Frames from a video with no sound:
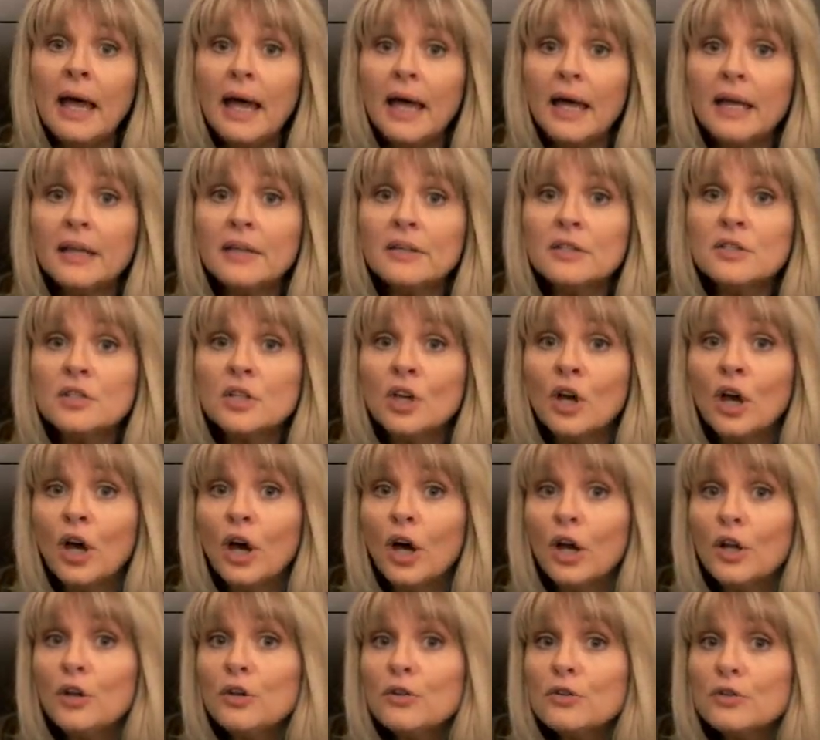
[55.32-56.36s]
and
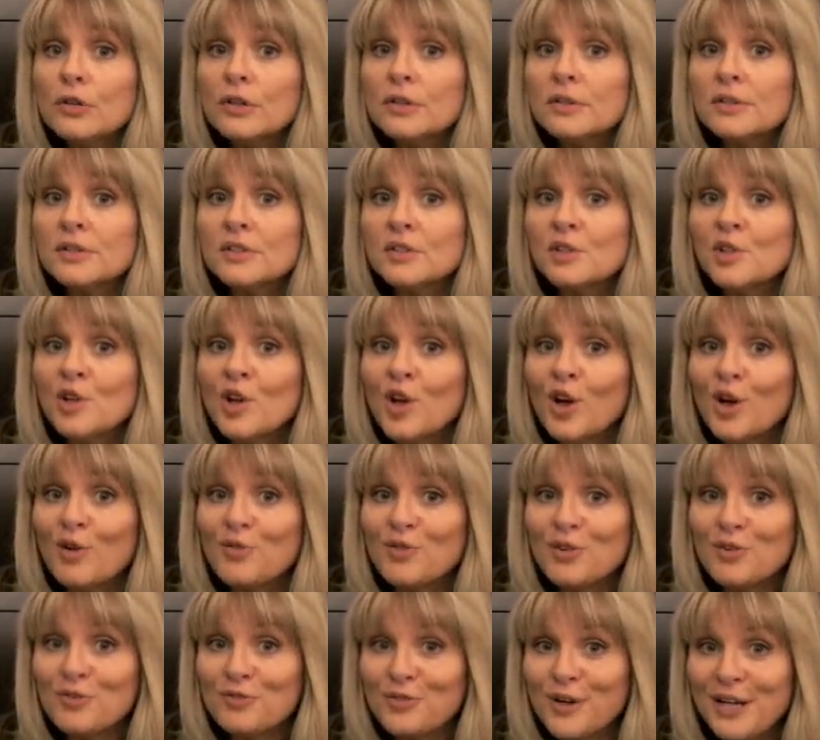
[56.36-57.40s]
hundreds of
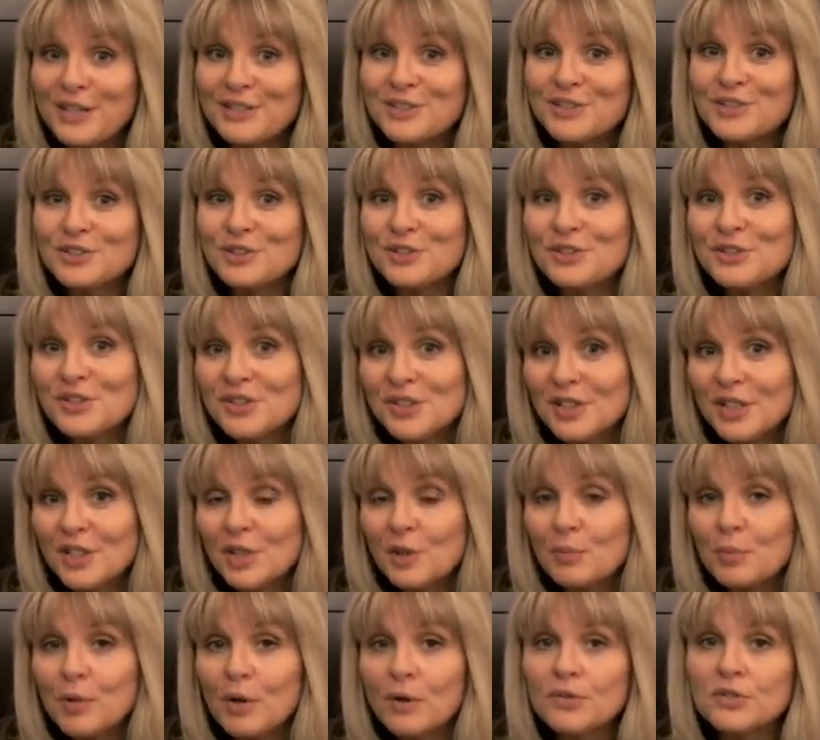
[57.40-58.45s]
their friends could see the
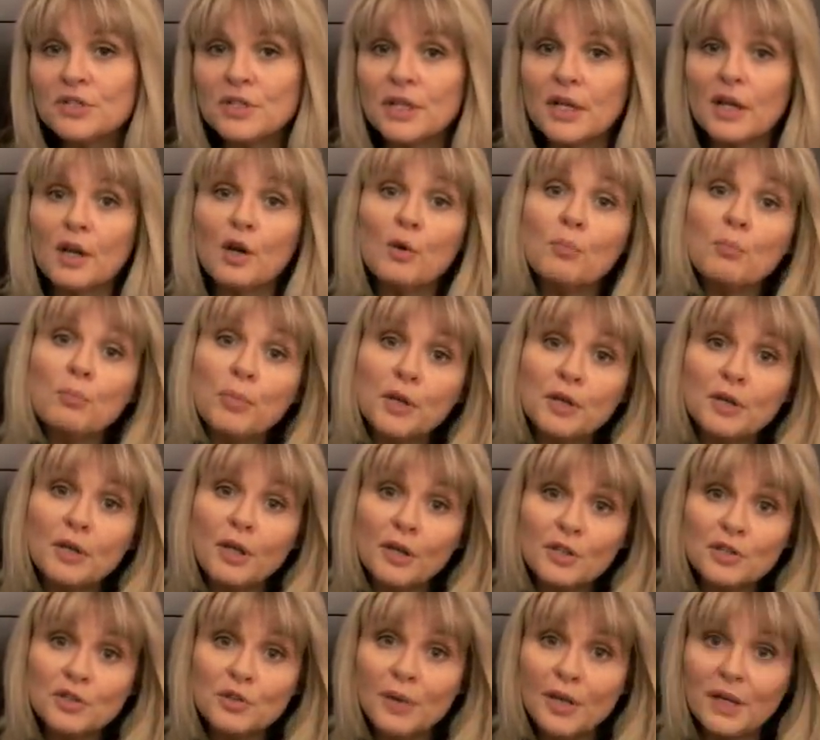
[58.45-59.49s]
posting but
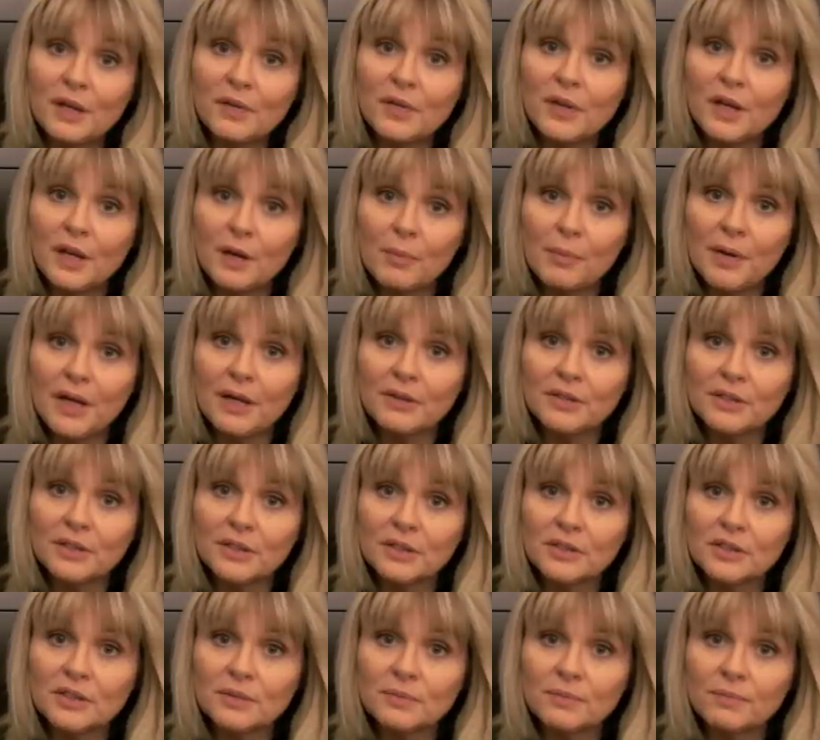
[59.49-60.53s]
not do anything about
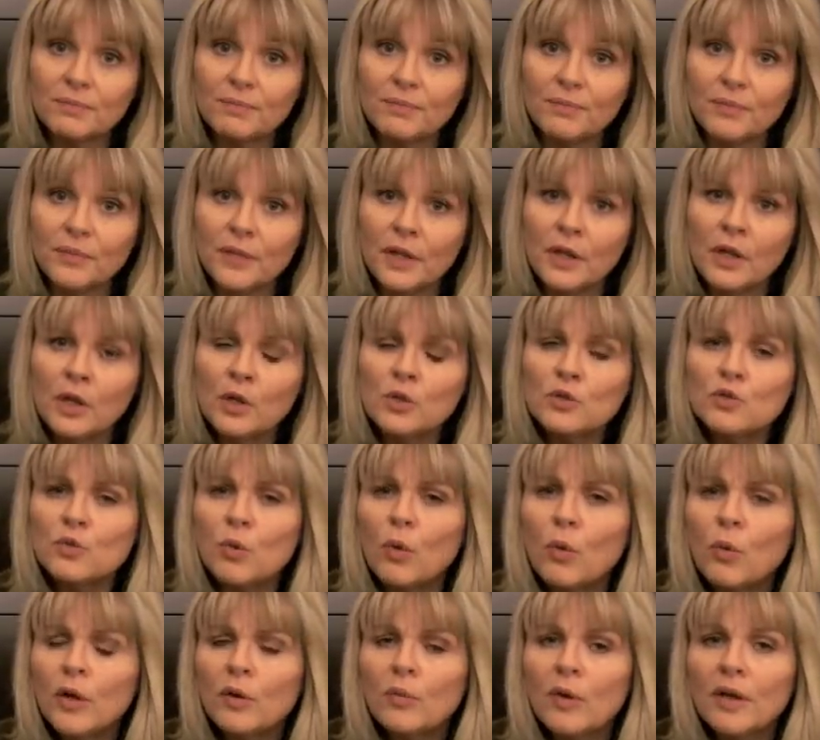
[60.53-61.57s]
it. So,
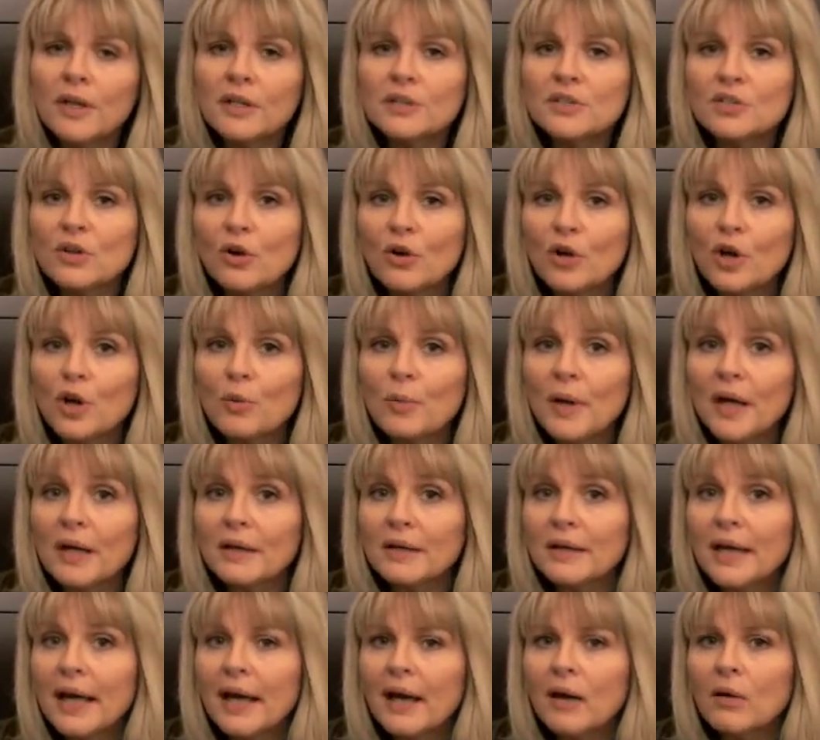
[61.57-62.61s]
what we want to talk about
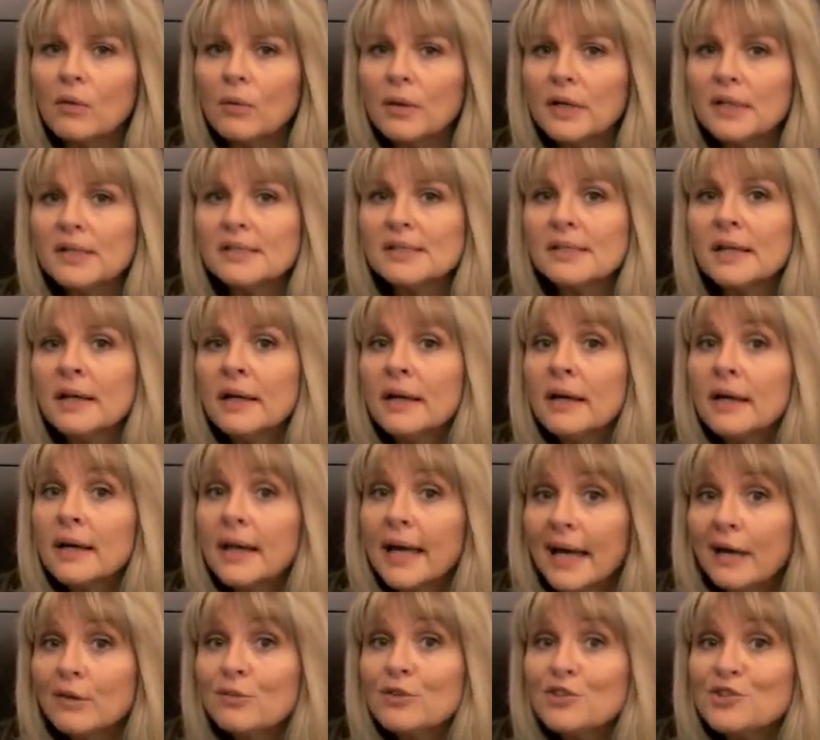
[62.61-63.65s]
now is
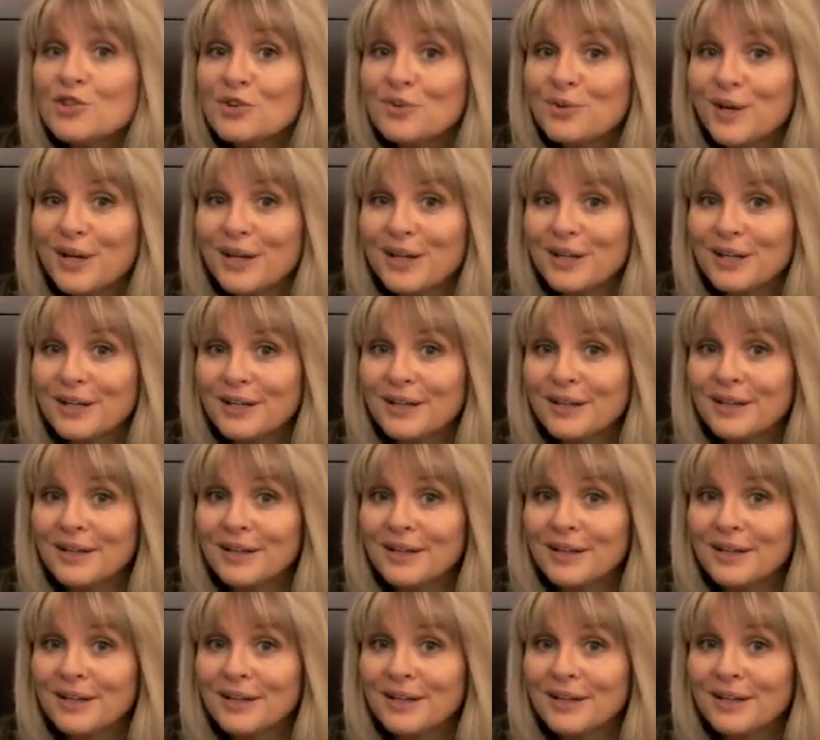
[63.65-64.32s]
countering